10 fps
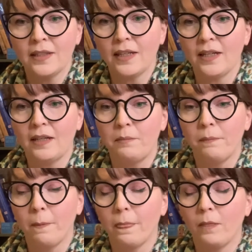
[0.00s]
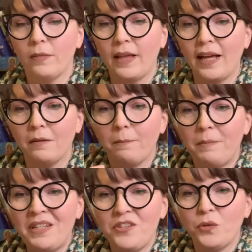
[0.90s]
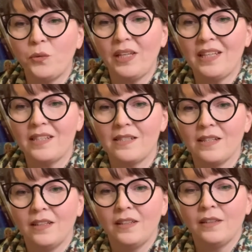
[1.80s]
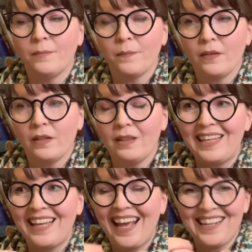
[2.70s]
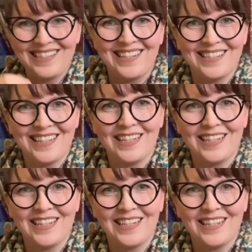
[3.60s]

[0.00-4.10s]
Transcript: That Bindu is the essence.